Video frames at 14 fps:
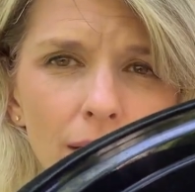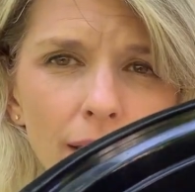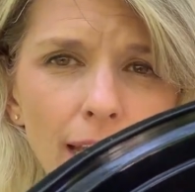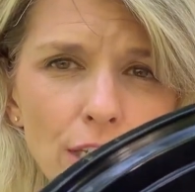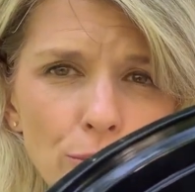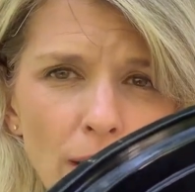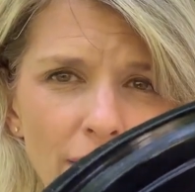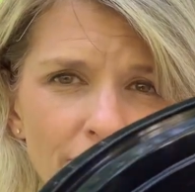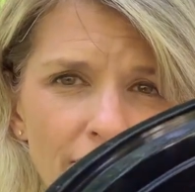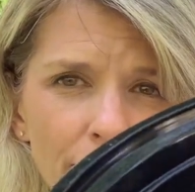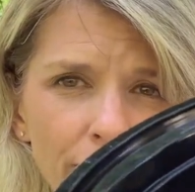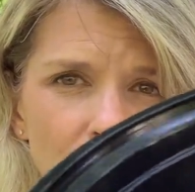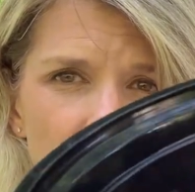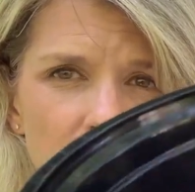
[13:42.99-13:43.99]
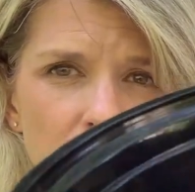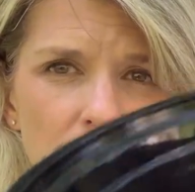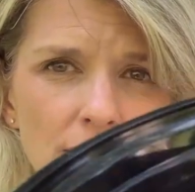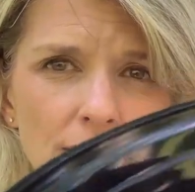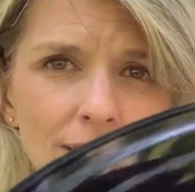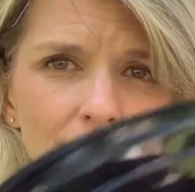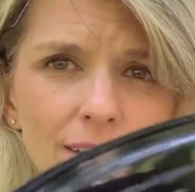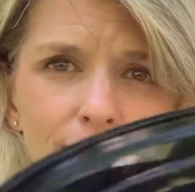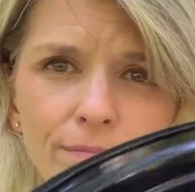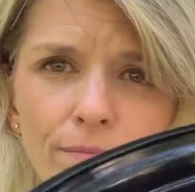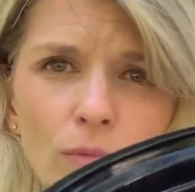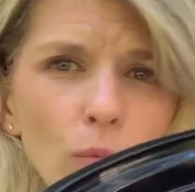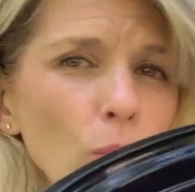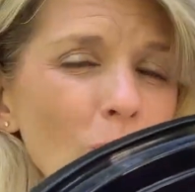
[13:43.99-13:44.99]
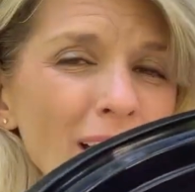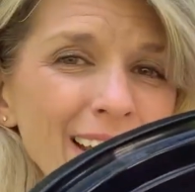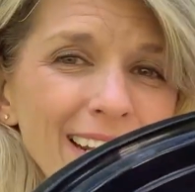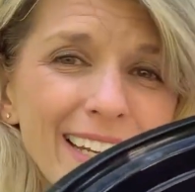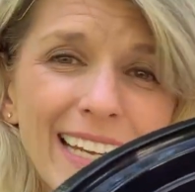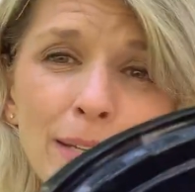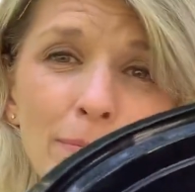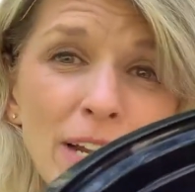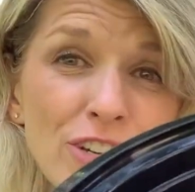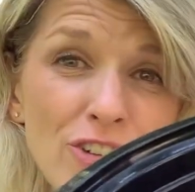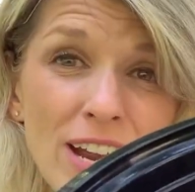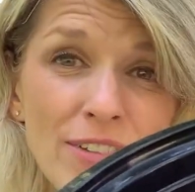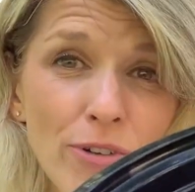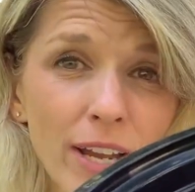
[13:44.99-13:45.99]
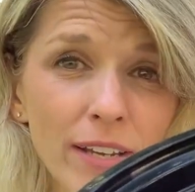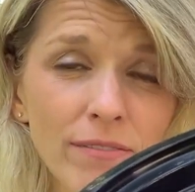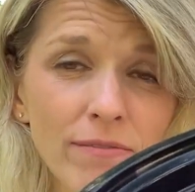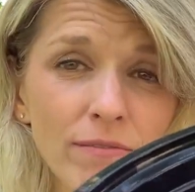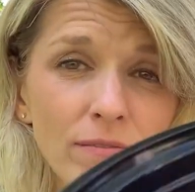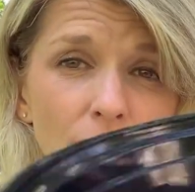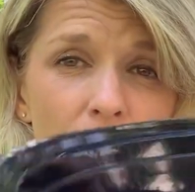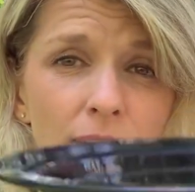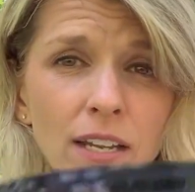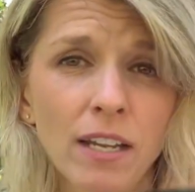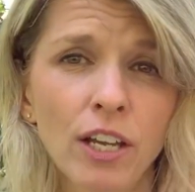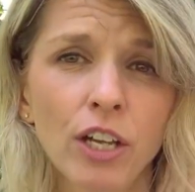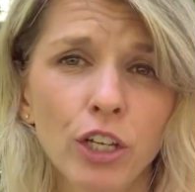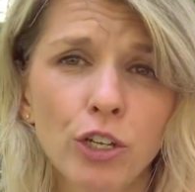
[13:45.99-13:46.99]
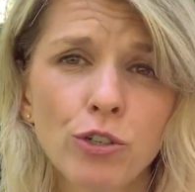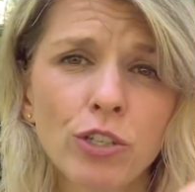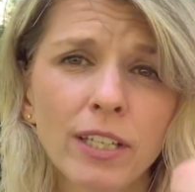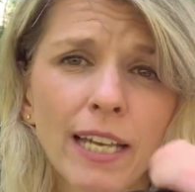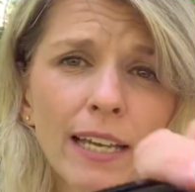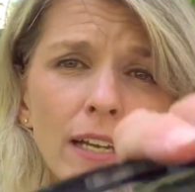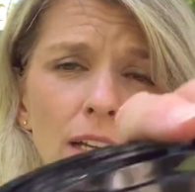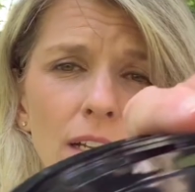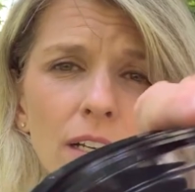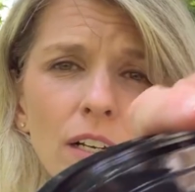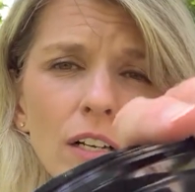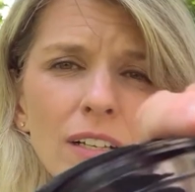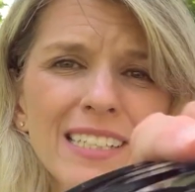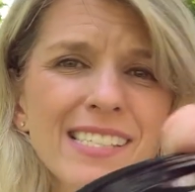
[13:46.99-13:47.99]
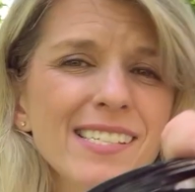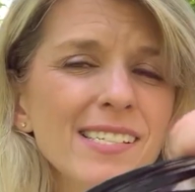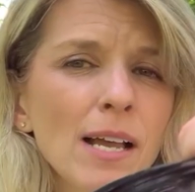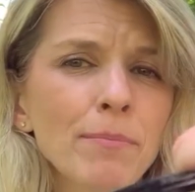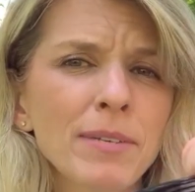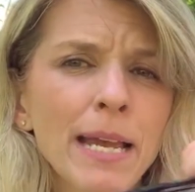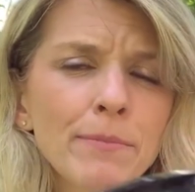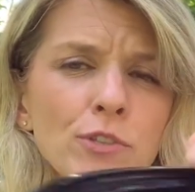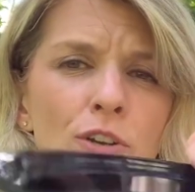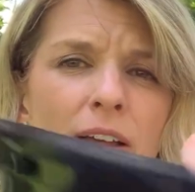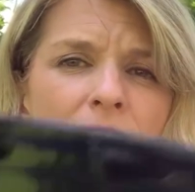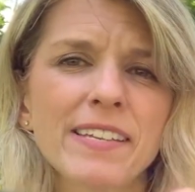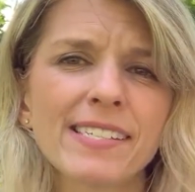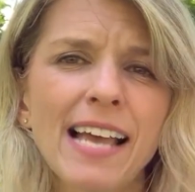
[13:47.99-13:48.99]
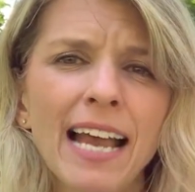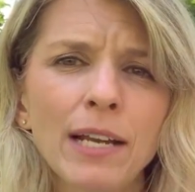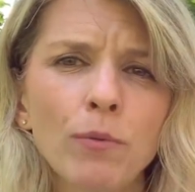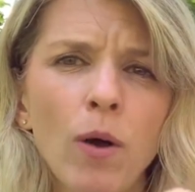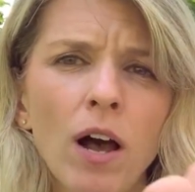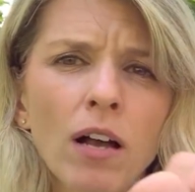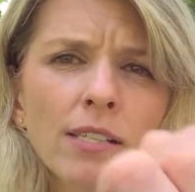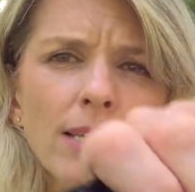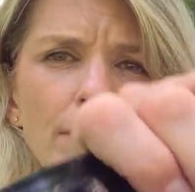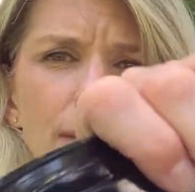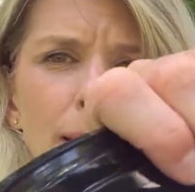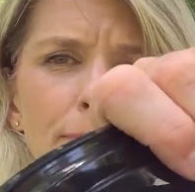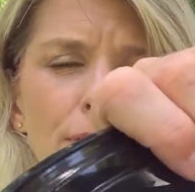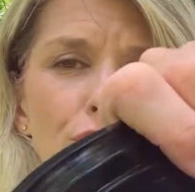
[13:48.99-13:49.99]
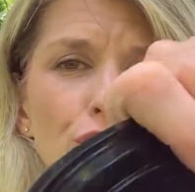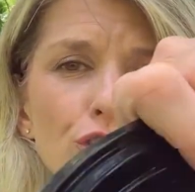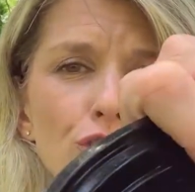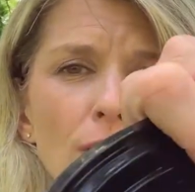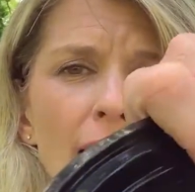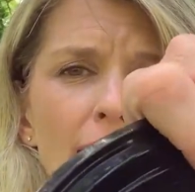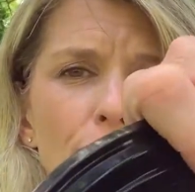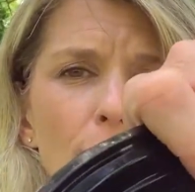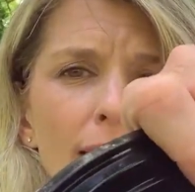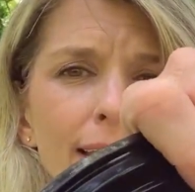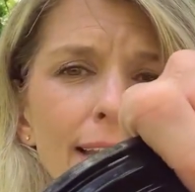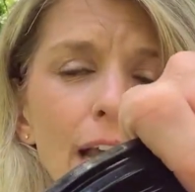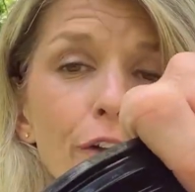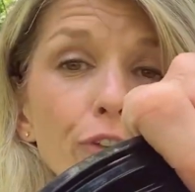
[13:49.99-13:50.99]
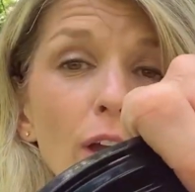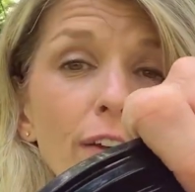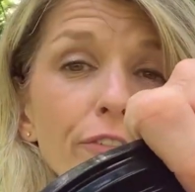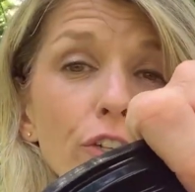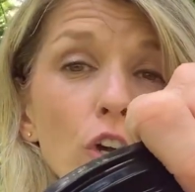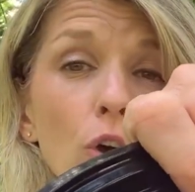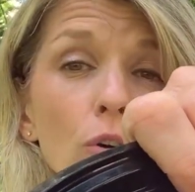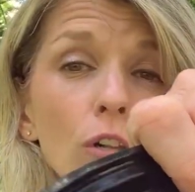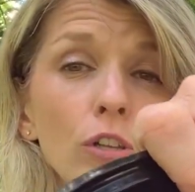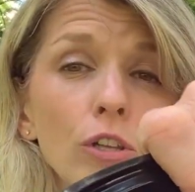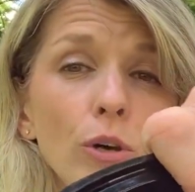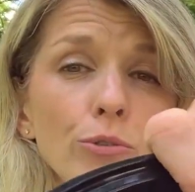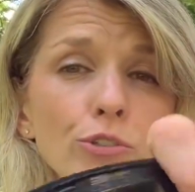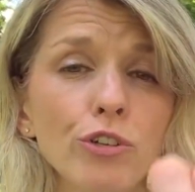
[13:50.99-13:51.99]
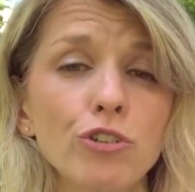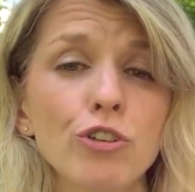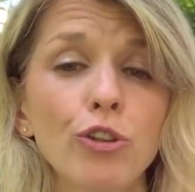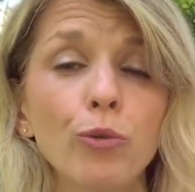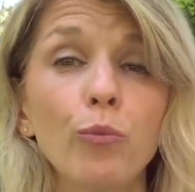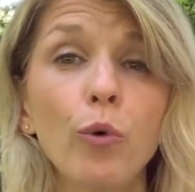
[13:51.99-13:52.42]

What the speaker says: Guess where I found these? Right in my driveway, right? Usually, sometimes they're on the sidewalk, sometimes in your driveway. Now, if you have to go closer to the